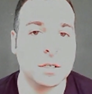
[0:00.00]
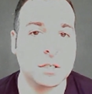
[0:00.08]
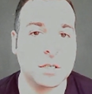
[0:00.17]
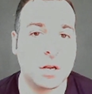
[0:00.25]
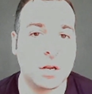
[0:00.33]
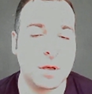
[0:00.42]

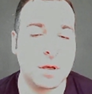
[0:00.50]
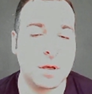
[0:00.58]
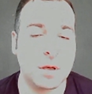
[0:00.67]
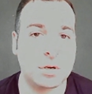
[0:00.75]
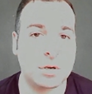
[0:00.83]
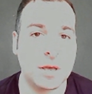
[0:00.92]
So
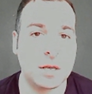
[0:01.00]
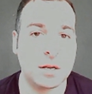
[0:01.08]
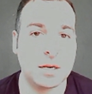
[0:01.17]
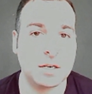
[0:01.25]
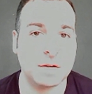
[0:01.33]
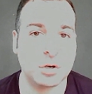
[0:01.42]

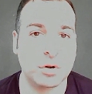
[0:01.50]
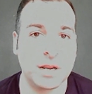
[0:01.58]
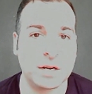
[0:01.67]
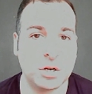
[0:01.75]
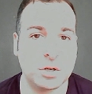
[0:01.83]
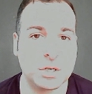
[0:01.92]
the individual
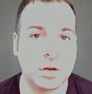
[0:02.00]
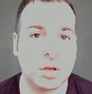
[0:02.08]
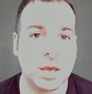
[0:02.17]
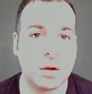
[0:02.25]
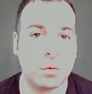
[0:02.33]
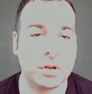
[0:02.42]
can use,
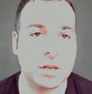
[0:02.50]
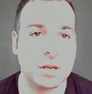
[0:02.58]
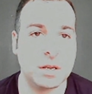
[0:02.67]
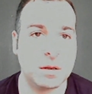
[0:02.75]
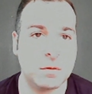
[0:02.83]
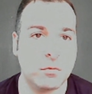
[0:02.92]
okay, what are
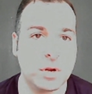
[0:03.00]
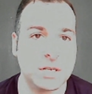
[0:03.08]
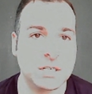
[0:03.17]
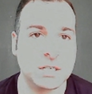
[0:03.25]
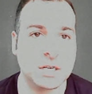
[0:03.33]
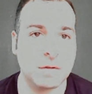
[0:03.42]
the
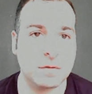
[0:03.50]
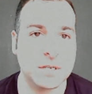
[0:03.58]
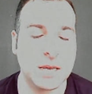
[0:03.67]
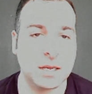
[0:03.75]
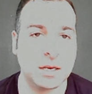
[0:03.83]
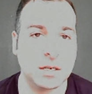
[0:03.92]
risks of
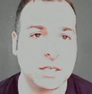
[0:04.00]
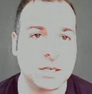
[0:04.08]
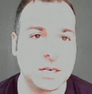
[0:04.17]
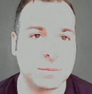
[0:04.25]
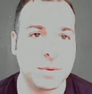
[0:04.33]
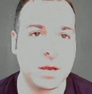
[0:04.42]
taking this
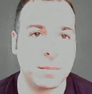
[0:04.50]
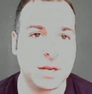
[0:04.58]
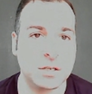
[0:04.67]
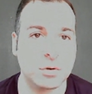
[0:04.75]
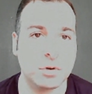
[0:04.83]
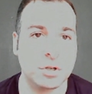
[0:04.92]

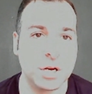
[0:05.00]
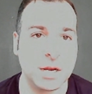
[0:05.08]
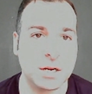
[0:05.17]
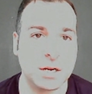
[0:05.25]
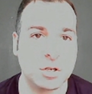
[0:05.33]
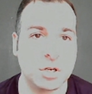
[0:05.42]
experimental
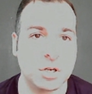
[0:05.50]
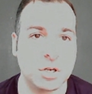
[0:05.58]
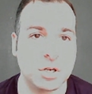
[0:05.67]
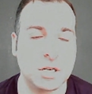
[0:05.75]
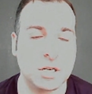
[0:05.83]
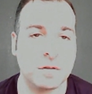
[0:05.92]
injection,
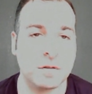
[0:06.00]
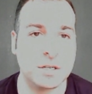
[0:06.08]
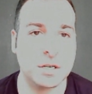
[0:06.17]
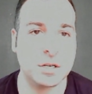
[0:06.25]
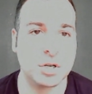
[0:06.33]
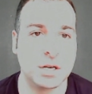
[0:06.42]
this COVID-19
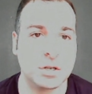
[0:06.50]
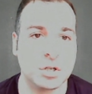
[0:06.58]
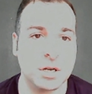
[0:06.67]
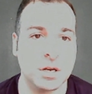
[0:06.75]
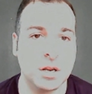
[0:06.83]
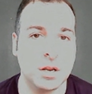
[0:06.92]

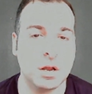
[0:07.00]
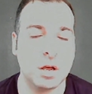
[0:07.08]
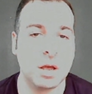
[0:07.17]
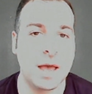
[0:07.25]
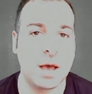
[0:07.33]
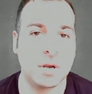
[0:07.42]
injection?
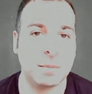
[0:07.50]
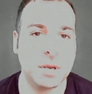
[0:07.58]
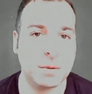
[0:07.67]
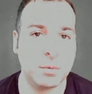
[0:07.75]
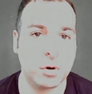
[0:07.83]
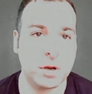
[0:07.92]
How many
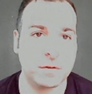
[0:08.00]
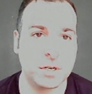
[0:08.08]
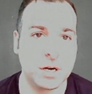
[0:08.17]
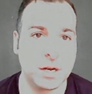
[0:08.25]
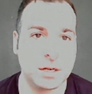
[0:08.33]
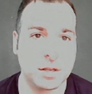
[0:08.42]
people have
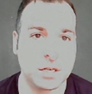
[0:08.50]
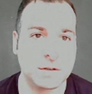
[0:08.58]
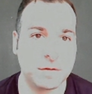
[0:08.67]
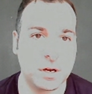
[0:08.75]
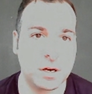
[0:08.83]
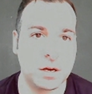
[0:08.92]
died
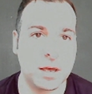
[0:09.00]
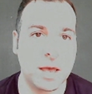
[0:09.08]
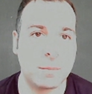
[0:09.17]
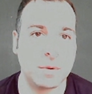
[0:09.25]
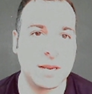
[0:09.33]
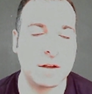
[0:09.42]
thus far?
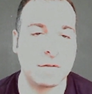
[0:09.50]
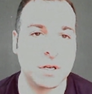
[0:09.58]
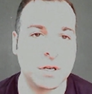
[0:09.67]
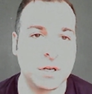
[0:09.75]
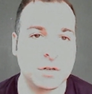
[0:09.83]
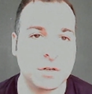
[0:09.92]
How many
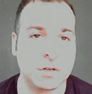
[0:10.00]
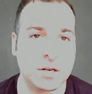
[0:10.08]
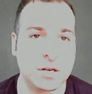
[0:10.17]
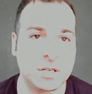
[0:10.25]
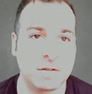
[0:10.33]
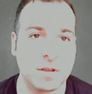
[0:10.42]
adverse
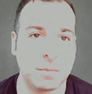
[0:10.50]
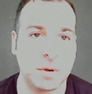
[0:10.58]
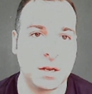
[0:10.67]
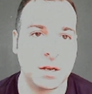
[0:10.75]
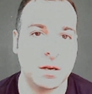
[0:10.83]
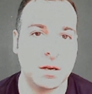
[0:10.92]
reactions have there
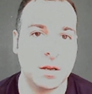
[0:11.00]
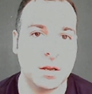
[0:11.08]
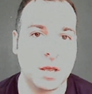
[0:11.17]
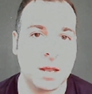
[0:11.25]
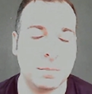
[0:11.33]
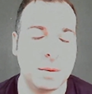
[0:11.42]
been?
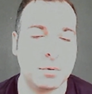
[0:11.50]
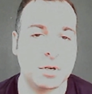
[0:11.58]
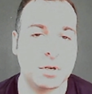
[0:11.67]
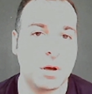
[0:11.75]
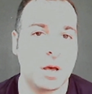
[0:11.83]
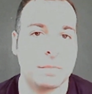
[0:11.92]
And
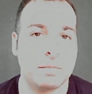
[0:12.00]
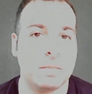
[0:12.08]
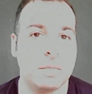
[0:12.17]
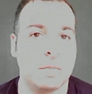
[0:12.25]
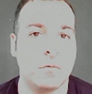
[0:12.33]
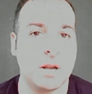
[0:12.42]
people aren't
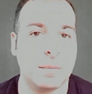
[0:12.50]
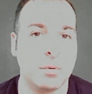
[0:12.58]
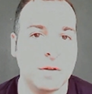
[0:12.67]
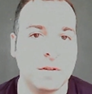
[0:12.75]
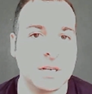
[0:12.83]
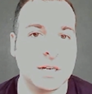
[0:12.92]
really
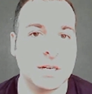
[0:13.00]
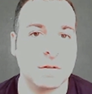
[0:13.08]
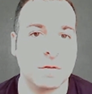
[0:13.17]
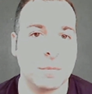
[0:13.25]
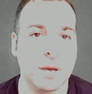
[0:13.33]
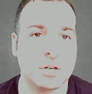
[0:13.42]
privy to this
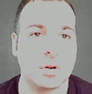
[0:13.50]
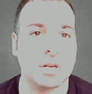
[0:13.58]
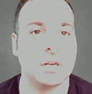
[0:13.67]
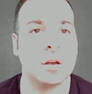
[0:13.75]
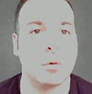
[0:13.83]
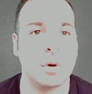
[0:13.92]
information. They
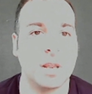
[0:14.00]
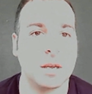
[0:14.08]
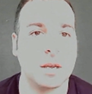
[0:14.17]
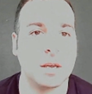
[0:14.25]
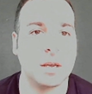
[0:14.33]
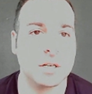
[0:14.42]
don't know where they
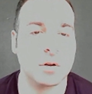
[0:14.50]
can find it.